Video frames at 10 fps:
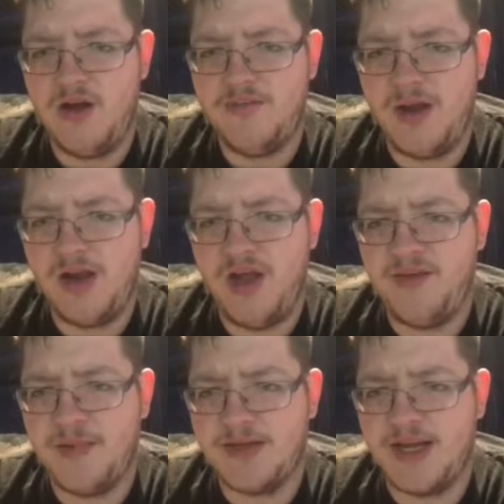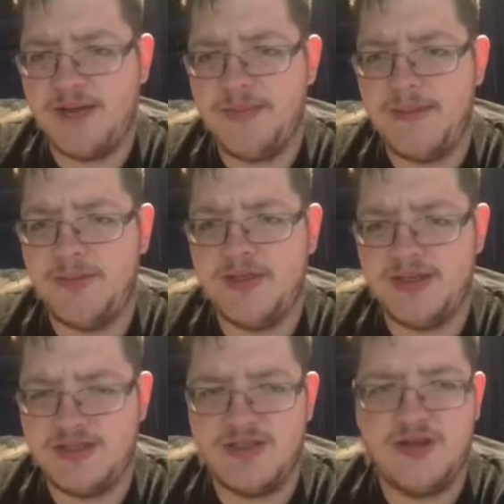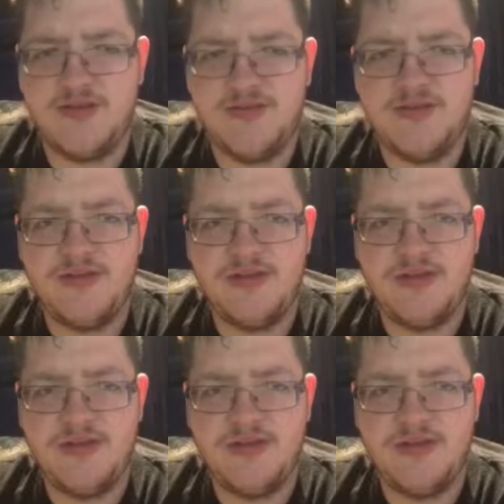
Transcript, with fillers: of my life by telling people this stuff.